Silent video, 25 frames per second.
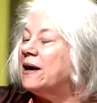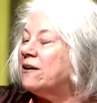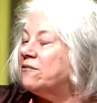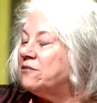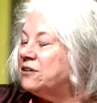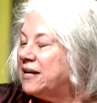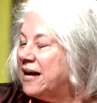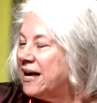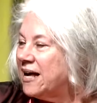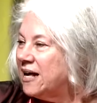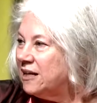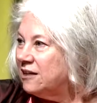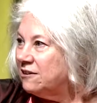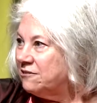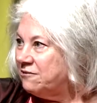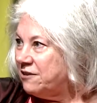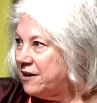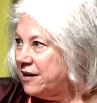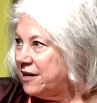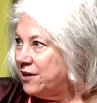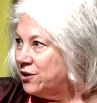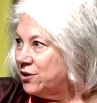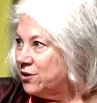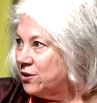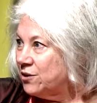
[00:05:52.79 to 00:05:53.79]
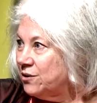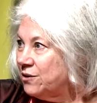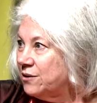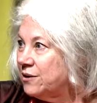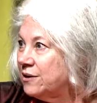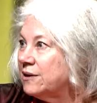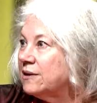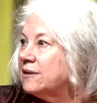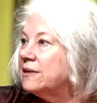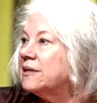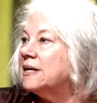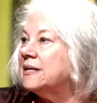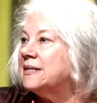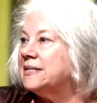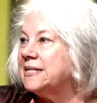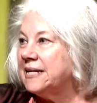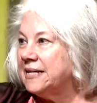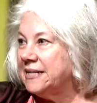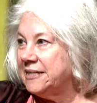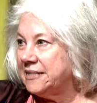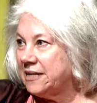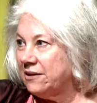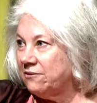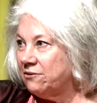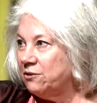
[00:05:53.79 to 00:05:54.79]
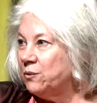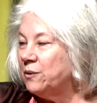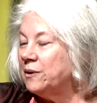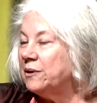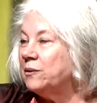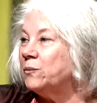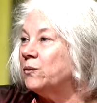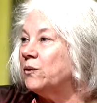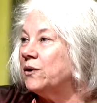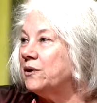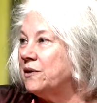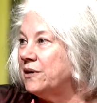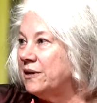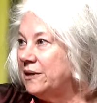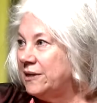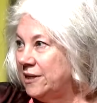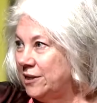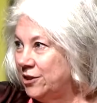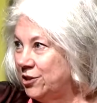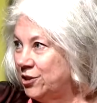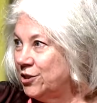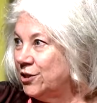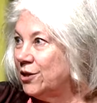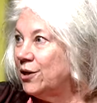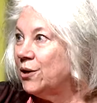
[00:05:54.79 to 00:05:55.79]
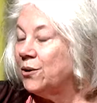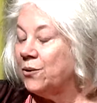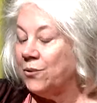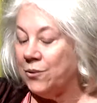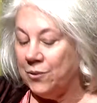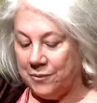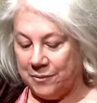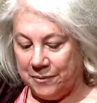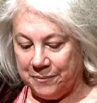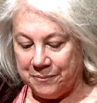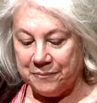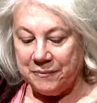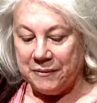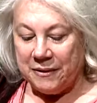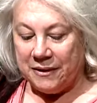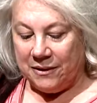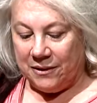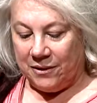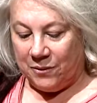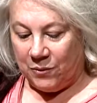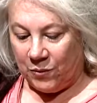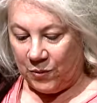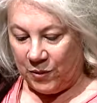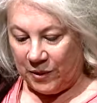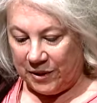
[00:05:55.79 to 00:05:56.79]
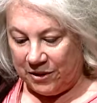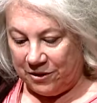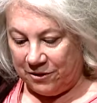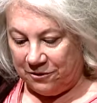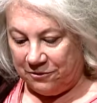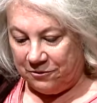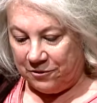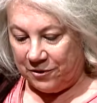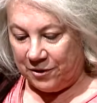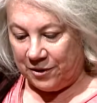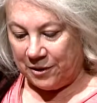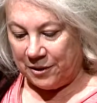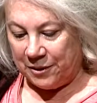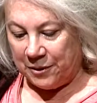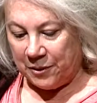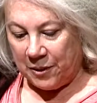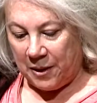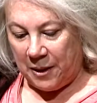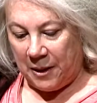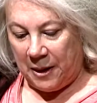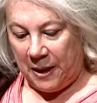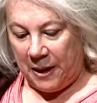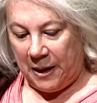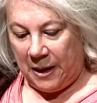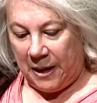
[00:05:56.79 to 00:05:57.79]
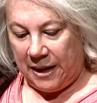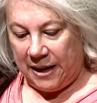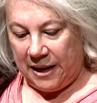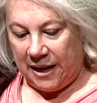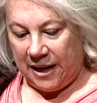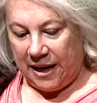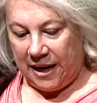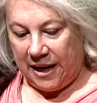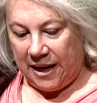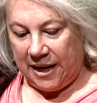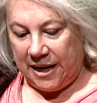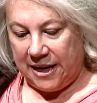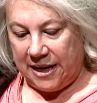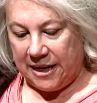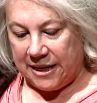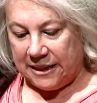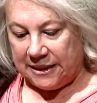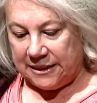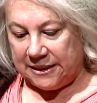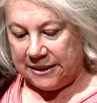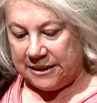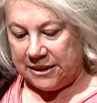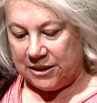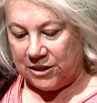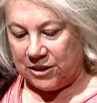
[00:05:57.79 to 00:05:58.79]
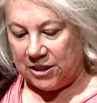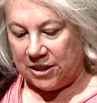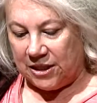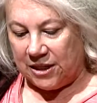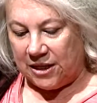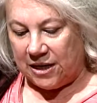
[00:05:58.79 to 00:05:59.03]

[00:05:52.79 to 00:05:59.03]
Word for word: have an elevator yes. that takes everyone where they need to go. Yes. Wonderful. And